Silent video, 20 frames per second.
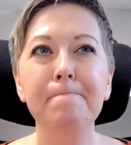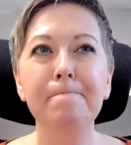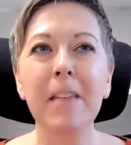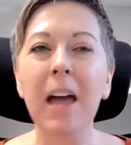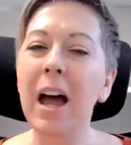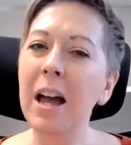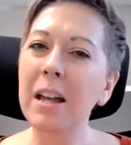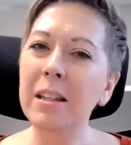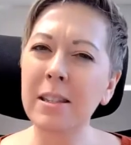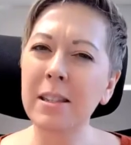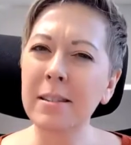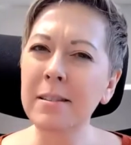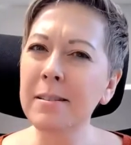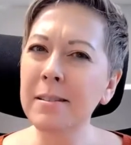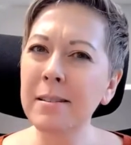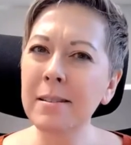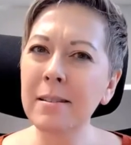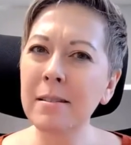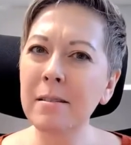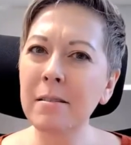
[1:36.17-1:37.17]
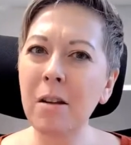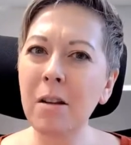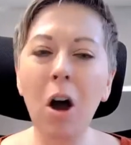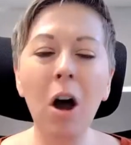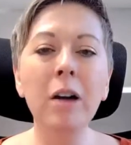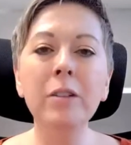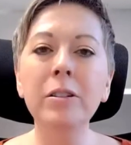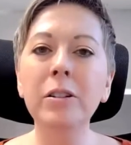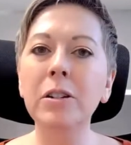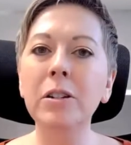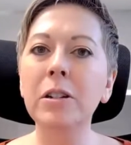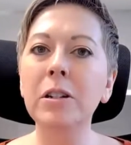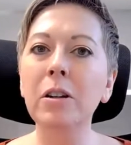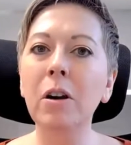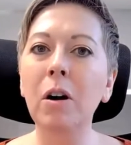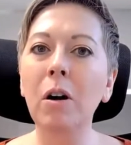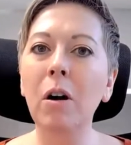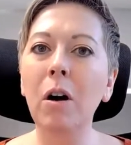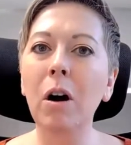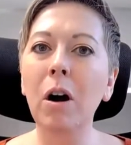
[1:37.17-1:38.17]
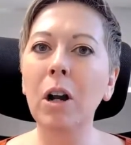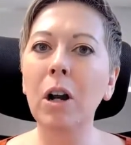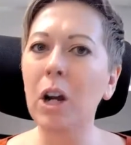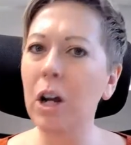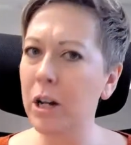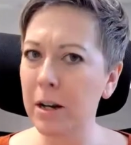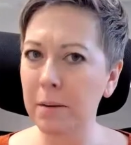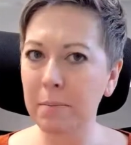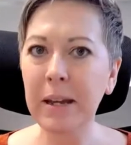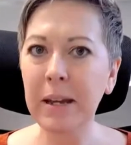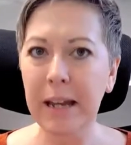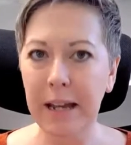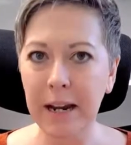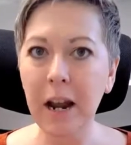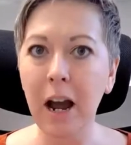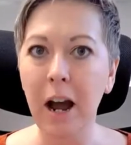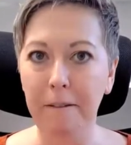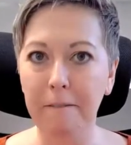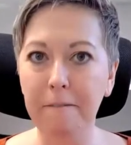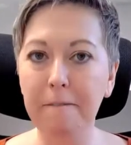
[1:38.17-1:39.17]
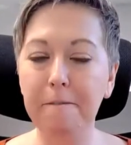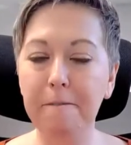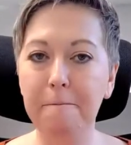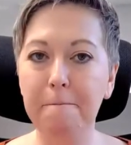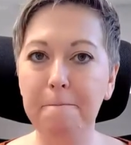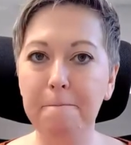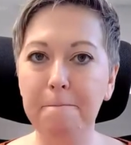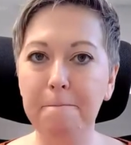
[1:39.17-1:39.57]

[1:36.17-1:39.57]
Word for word: That's not going to be enough.